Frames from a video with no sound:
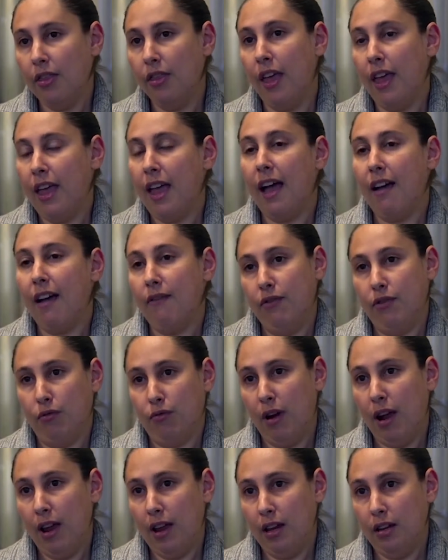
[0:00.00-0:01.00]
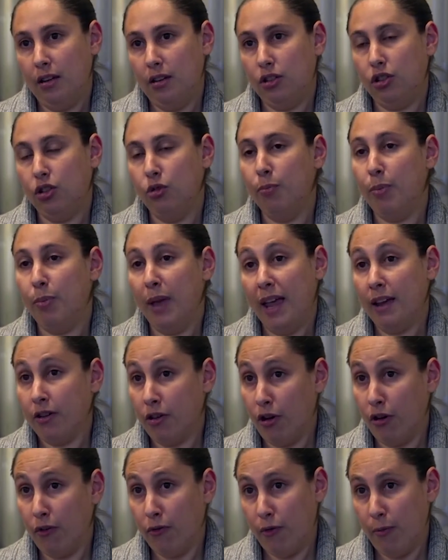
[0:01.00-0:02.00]
they have the right to ban
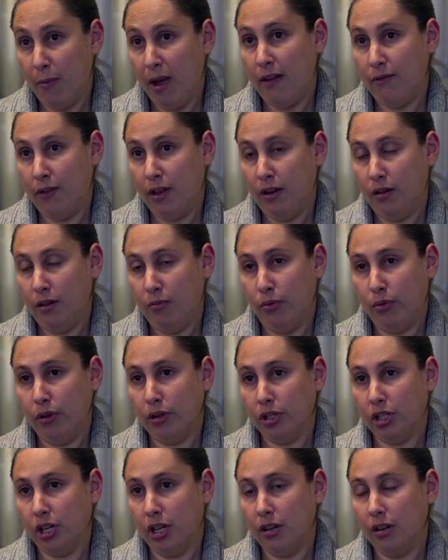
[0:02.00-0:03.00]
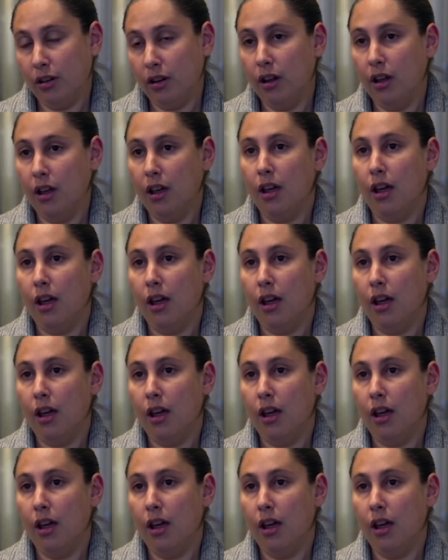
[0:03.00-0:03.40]
her from having an abortion.